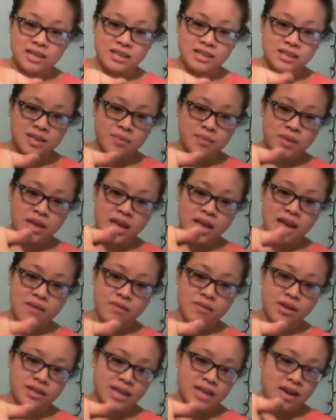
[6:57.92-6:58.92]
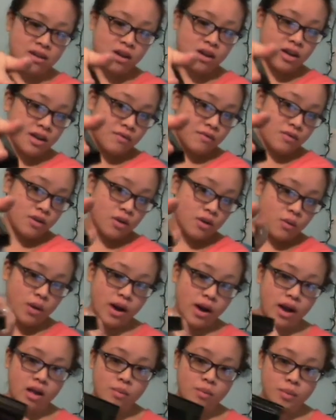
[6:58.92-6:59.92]
something heavy down on it for a
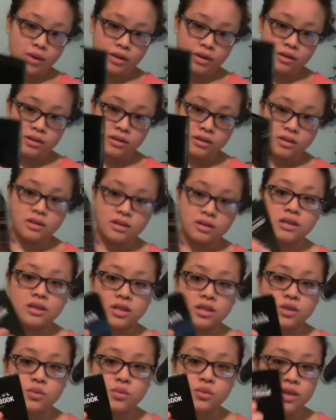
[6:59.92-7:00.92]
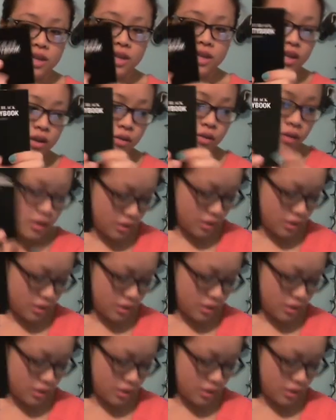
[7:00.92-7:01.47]
while, but it's really cute. It's